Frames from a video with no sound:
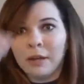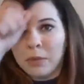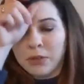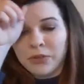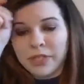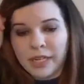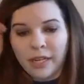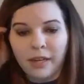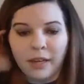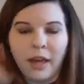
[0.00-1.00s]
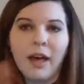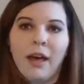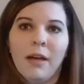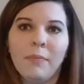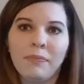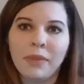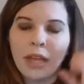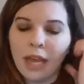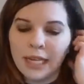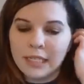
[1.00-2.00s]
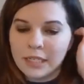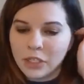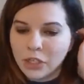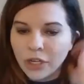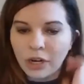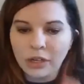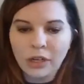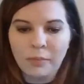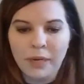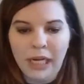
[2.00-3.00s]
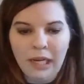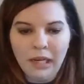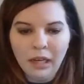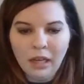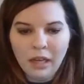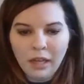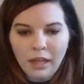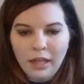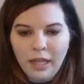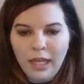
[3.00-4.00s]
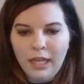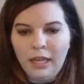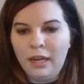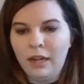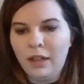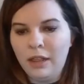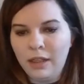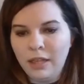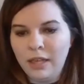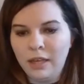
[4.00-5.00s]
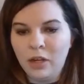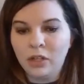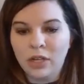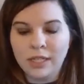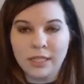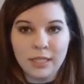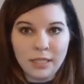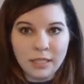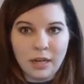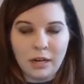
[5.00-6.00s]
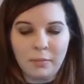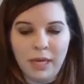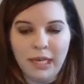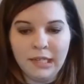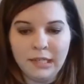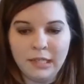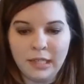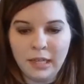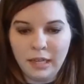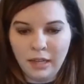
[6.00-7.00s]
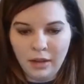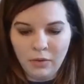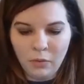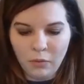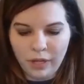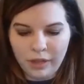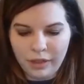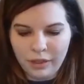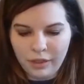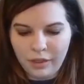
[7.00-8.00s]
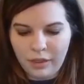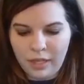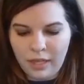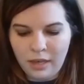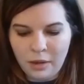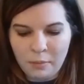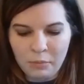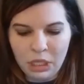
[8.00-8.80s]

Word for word: I am using um, Hey Sister Yarn Company in the Allons-y Sock Base with the